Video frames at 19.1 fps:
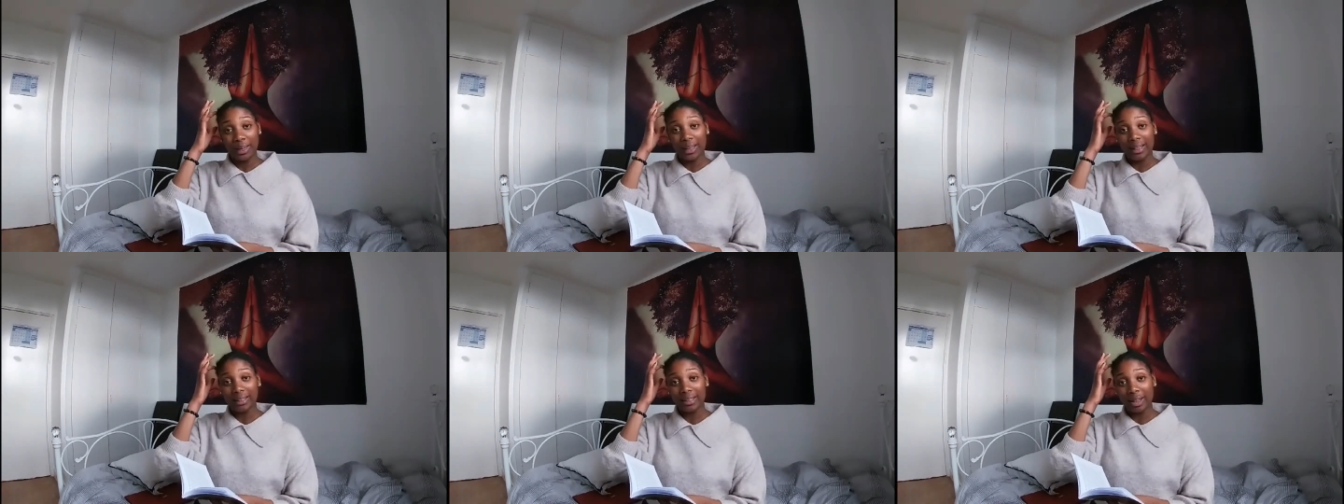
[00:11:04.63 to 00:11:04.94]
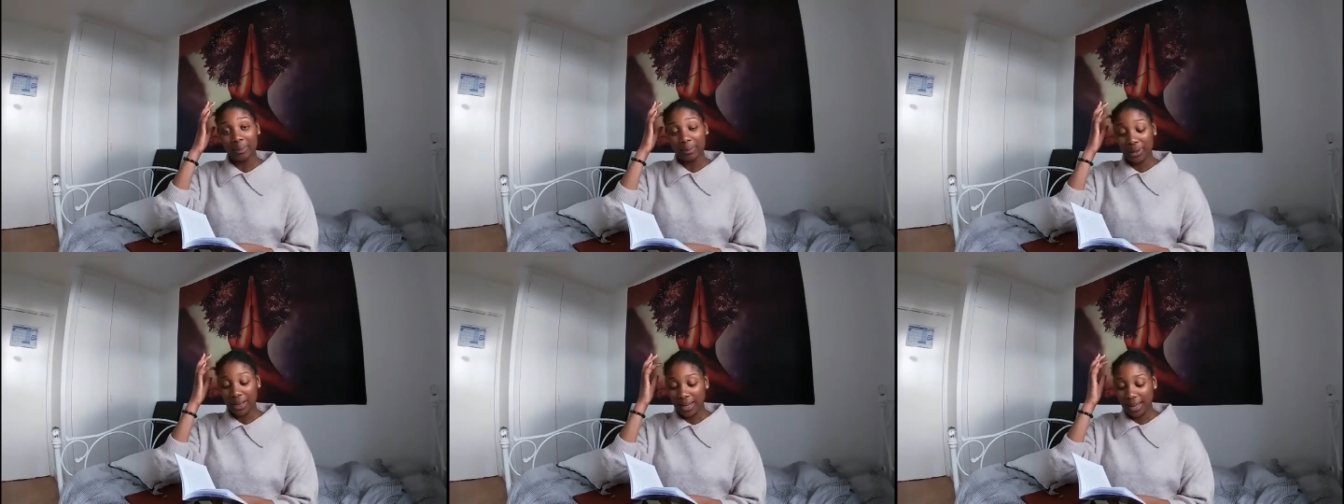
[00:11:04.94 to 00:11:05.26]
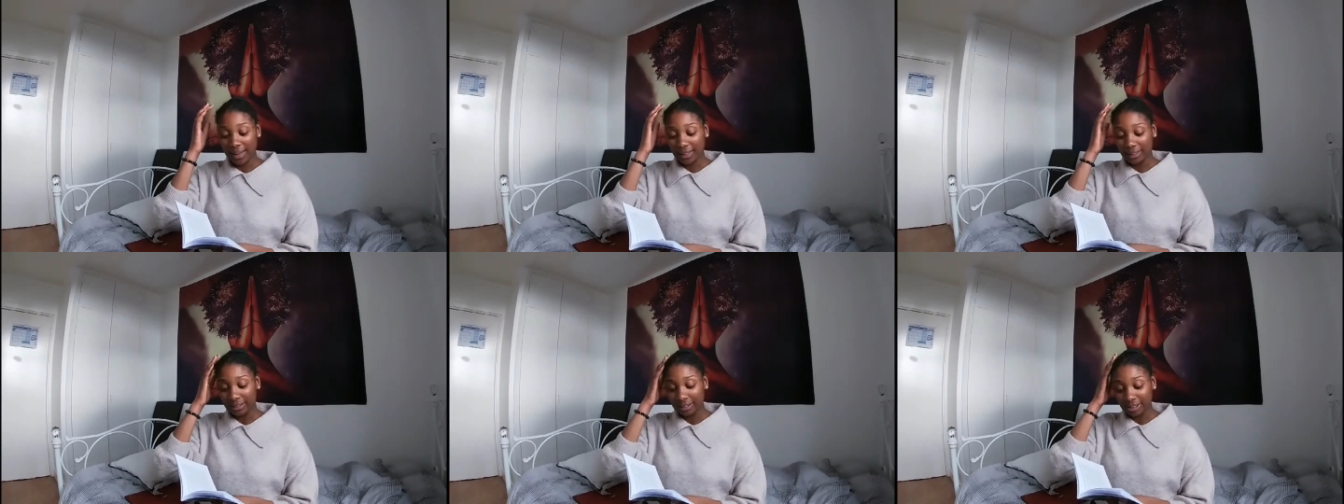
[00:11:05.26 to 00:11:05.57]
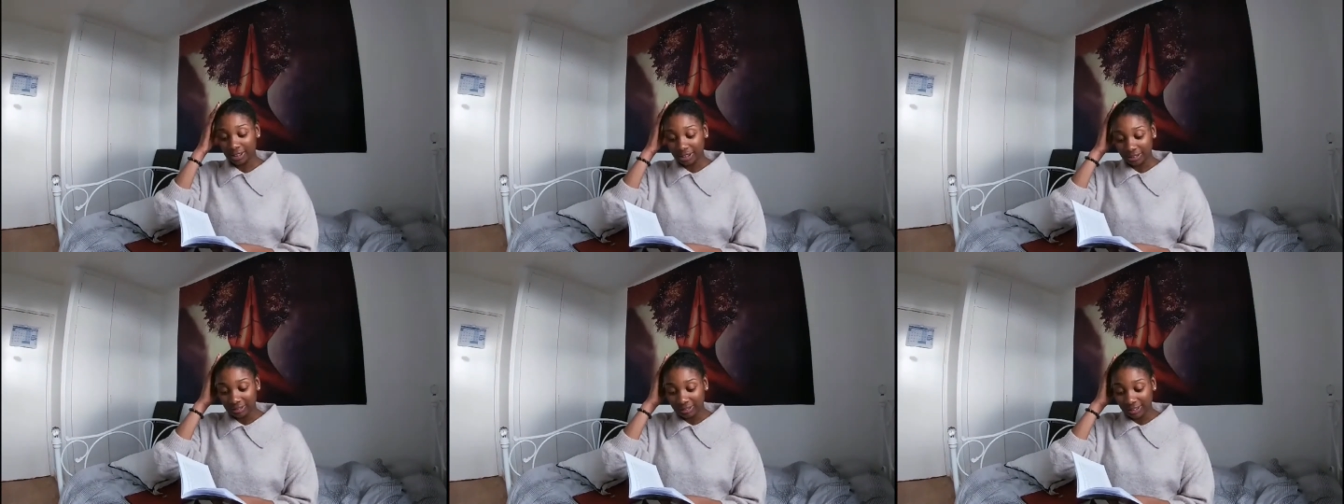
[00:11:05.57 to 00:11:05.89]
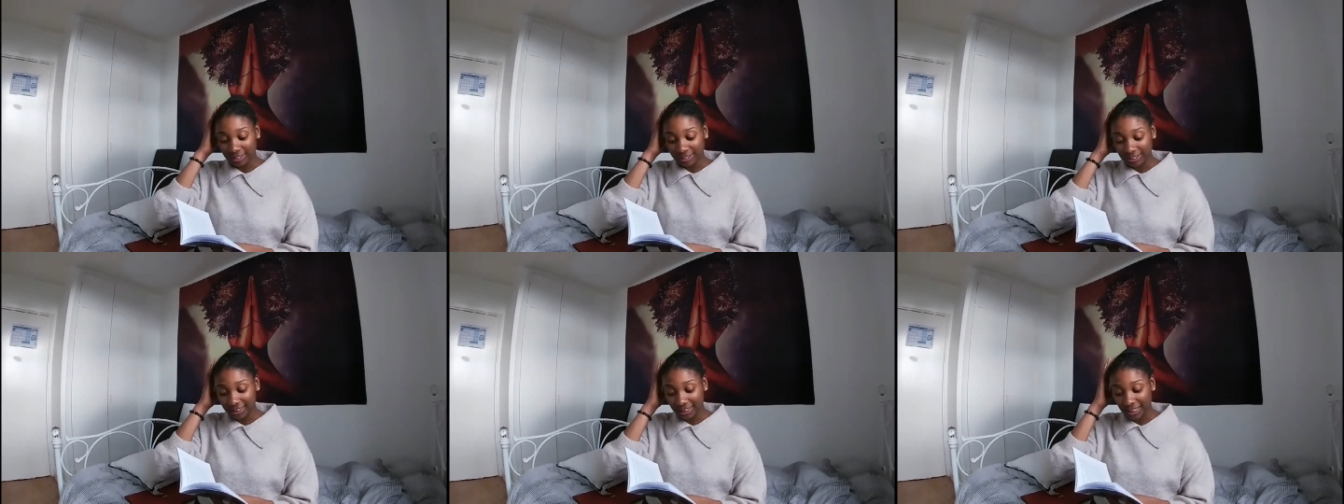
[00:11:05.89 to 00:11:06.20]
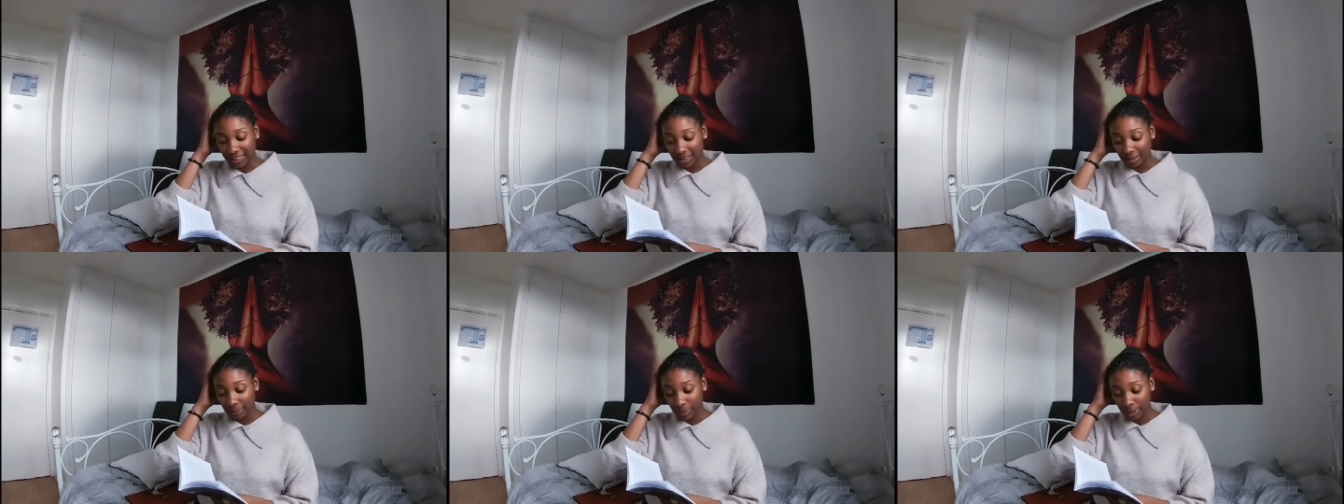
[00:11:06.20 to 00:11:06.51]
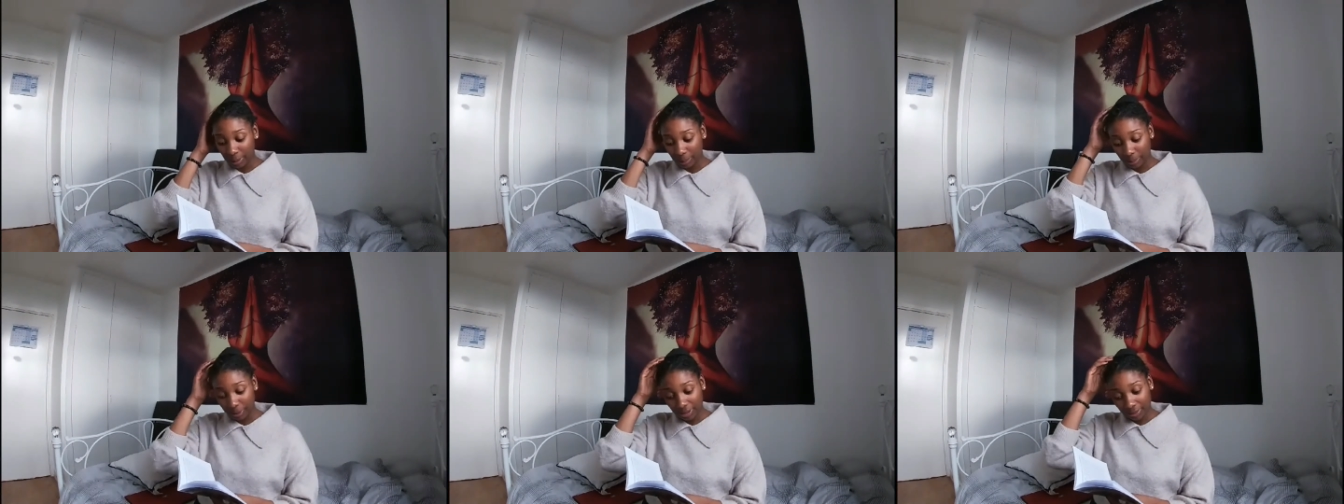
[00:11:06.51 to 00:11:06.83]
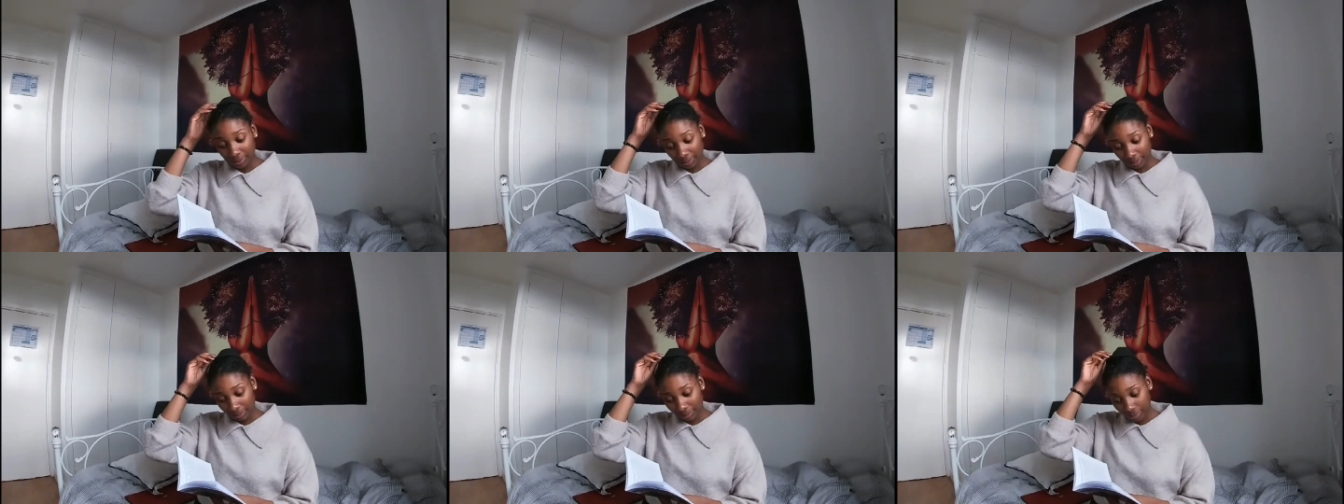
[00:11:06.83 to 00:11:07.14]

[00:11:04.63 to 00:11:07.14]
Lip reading: I know my hair looks crazy at the moment.